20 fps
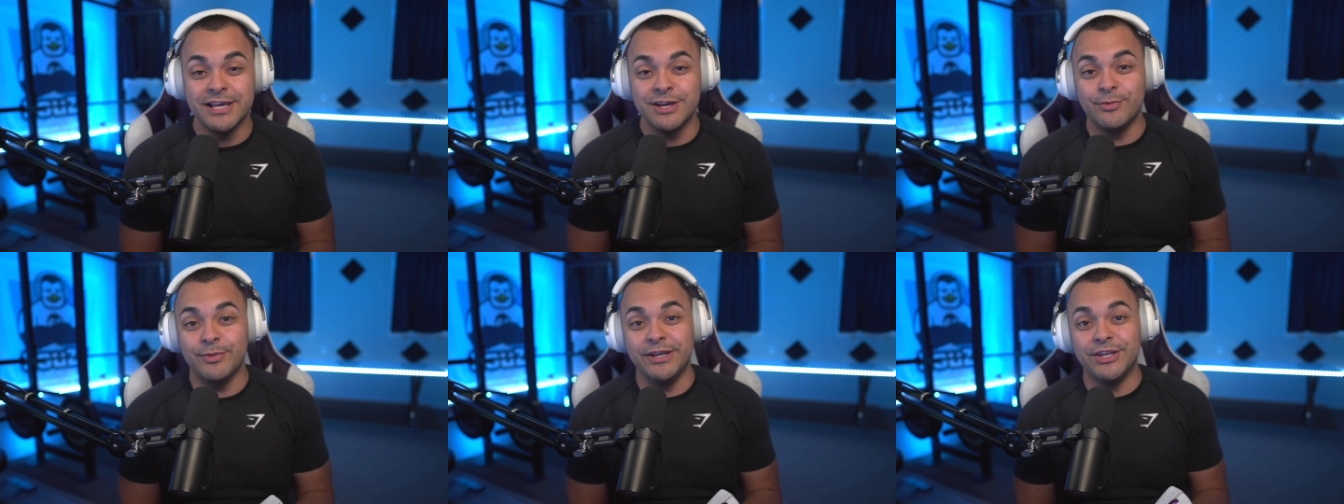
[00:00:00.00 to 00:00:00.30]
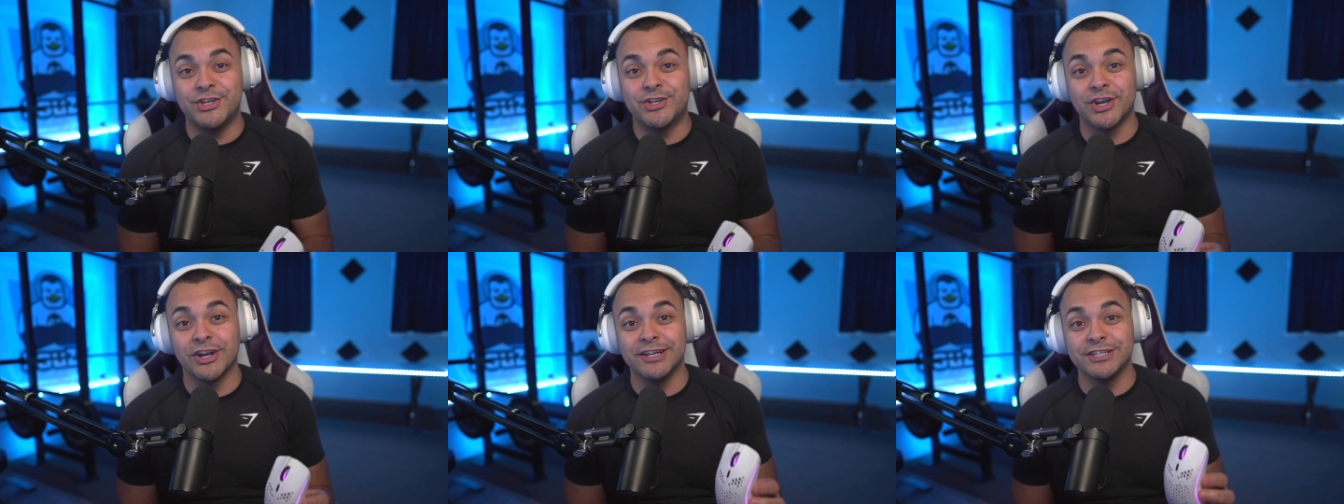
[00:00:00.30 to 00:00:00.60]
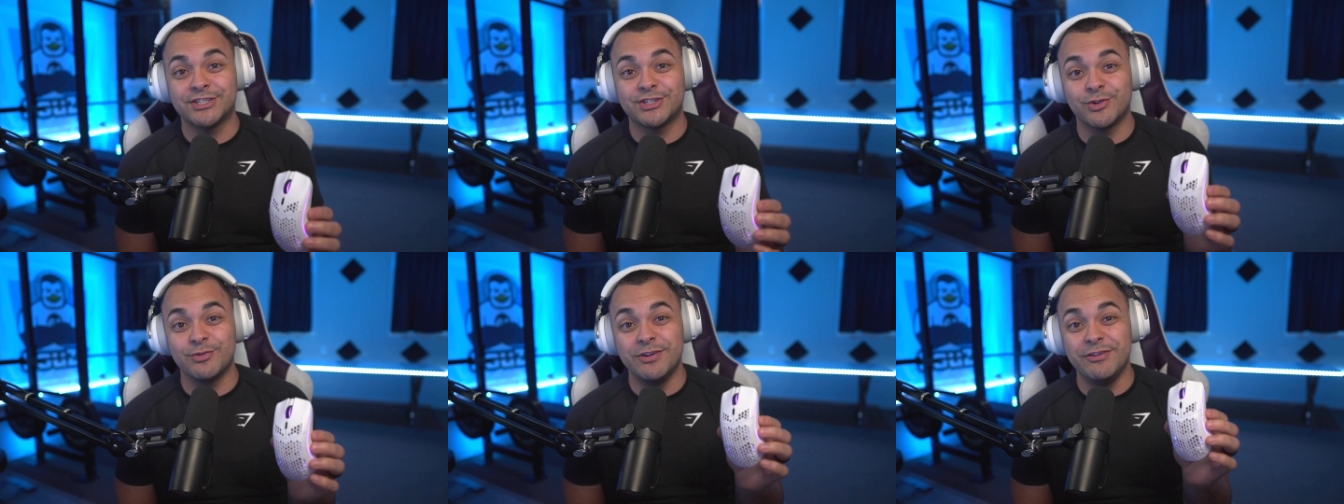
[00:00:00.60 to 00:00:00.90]
We
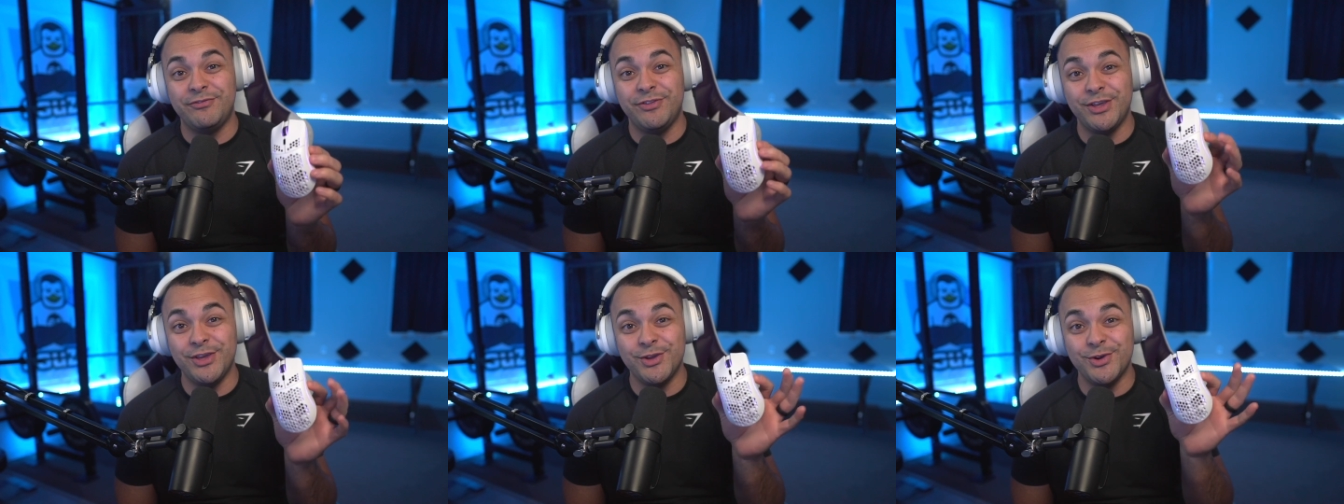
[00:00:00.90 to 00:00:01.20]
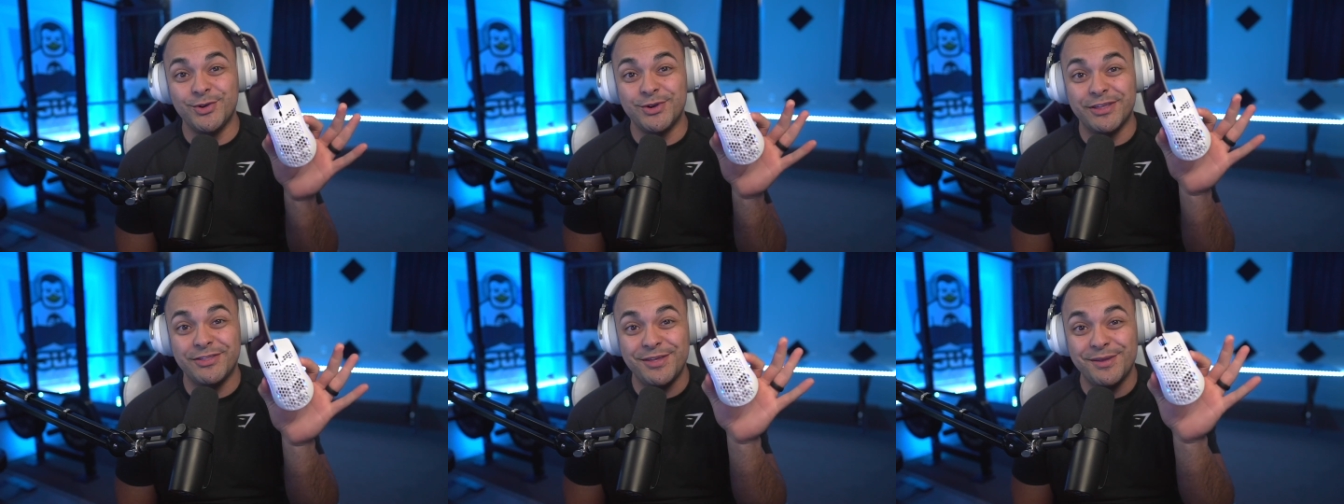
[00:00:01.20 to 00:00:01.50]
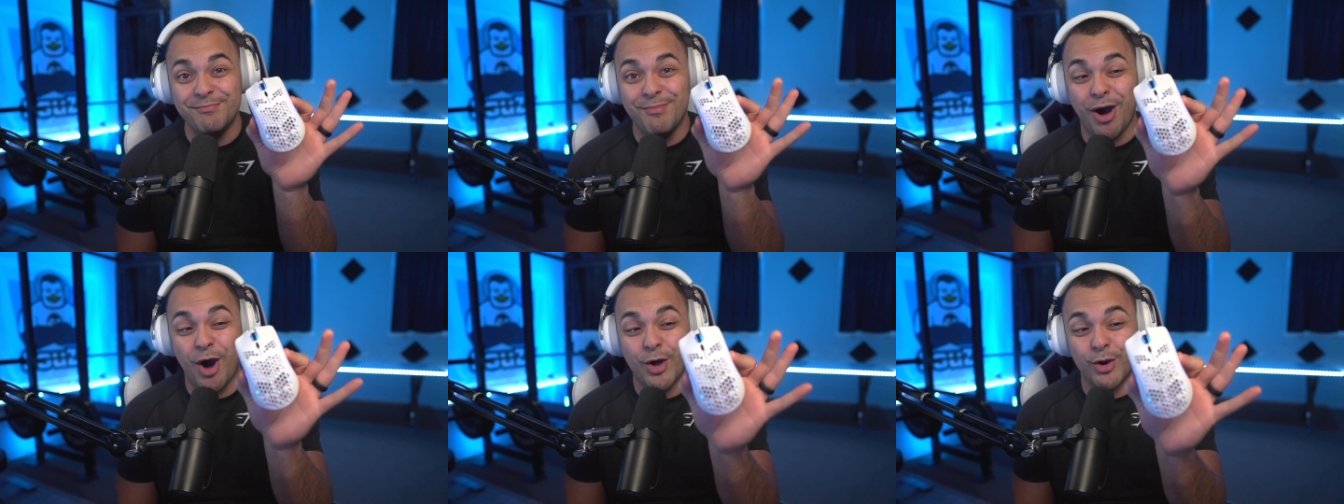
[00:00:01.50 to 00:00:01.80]
just reviewed the
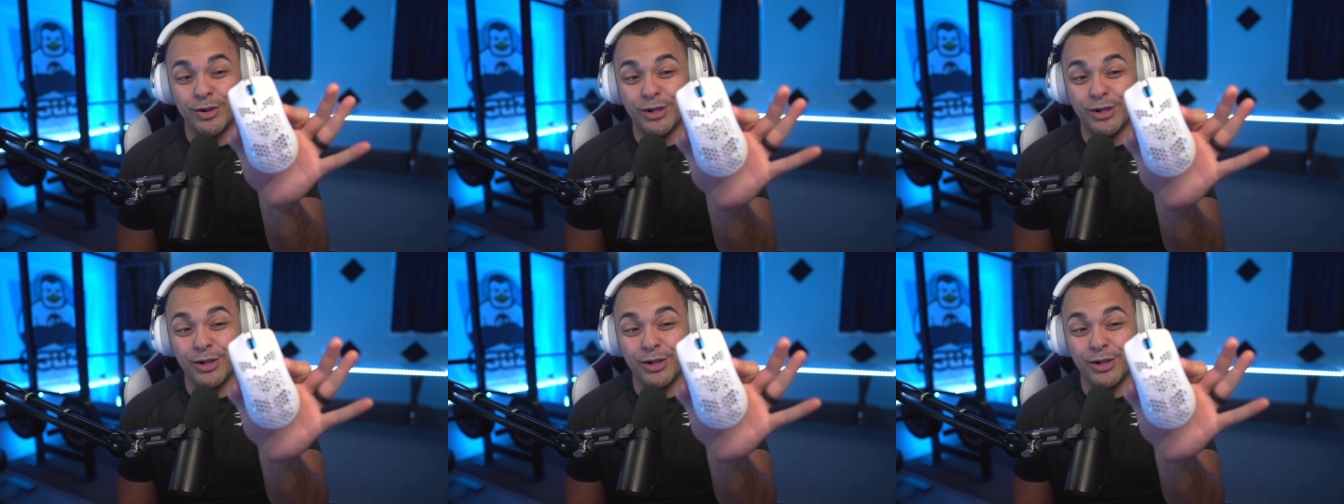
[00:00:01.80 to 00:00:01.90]
Model